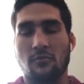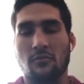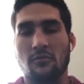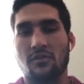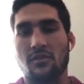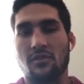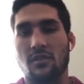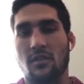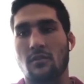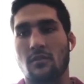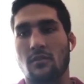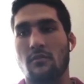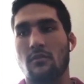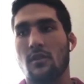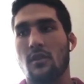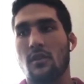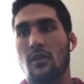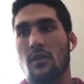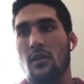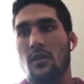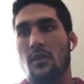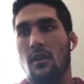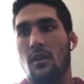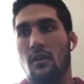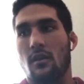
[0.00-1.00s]
So,
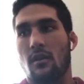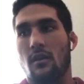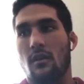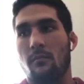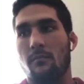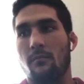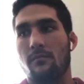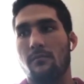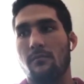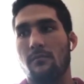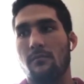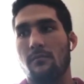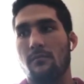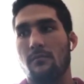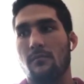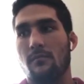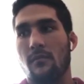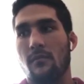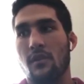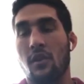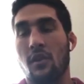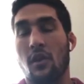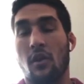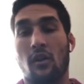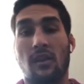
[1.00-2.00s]
you
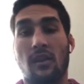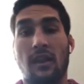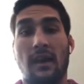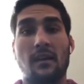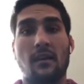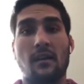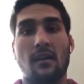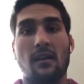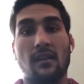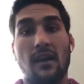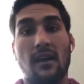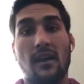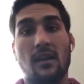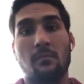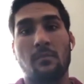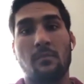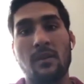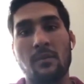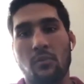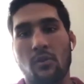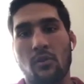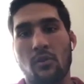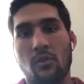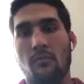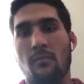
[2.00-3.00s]
know, a lot of
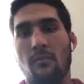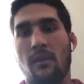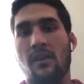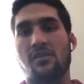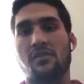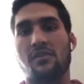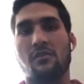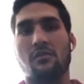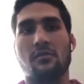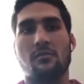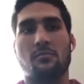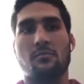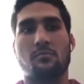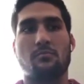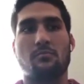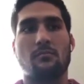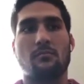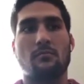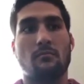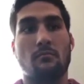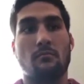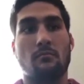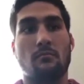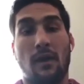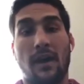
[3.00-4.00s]
people in my shoes
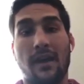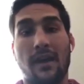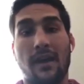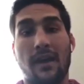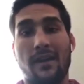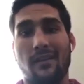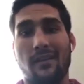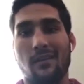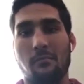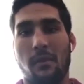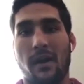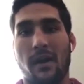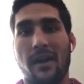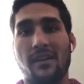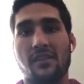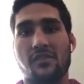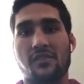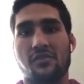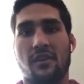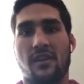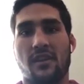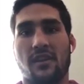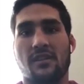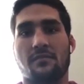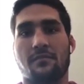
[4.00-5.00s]
might have
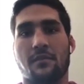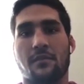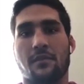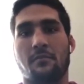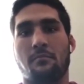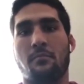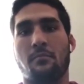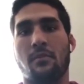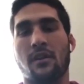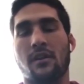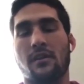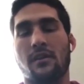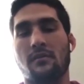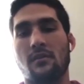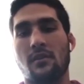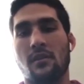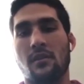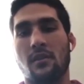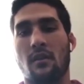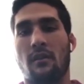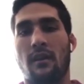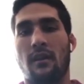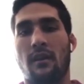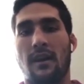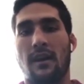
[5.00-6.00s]
transferred, but, you know,
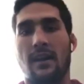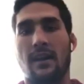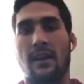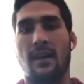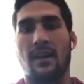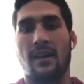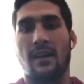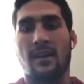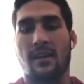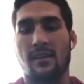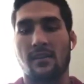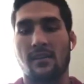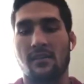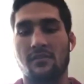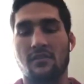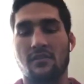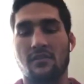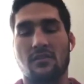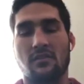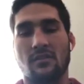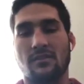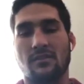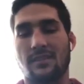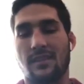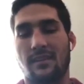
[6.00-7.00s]
I kind of just
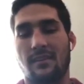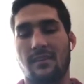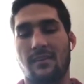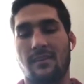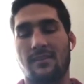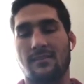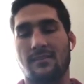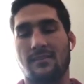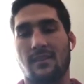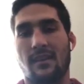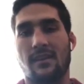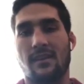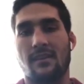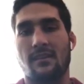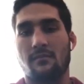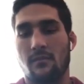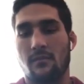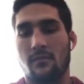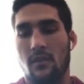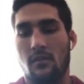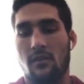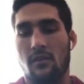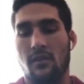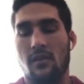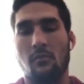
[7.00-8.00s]
looked at it as, like, you know,
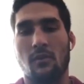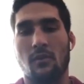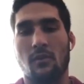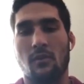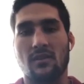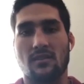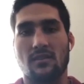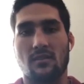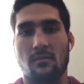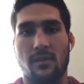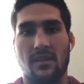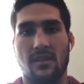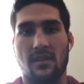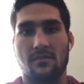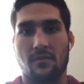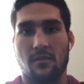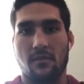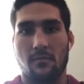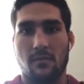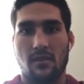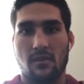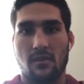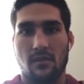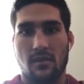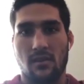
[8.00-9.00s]
he wants the best from me,
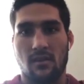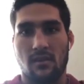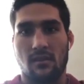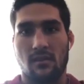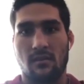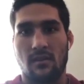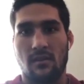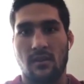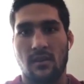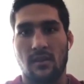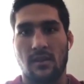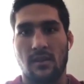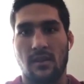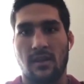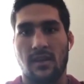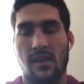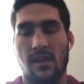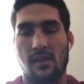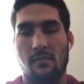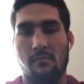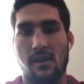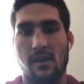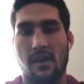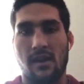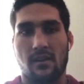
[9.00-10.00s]
and I came
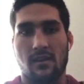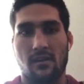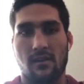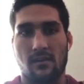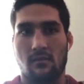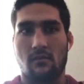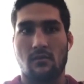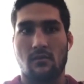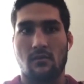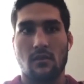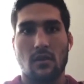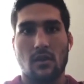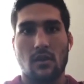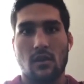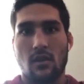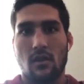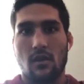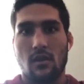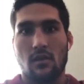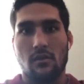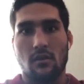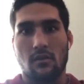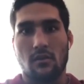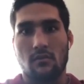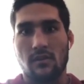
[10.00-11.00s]
back and,
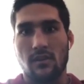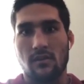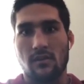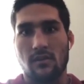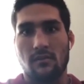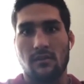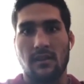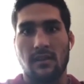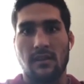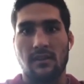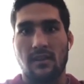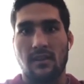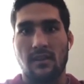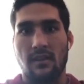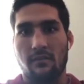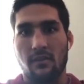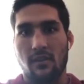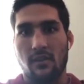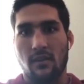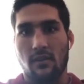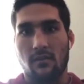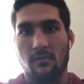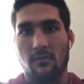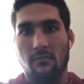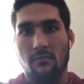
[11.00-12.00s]
you know, didn't give it up.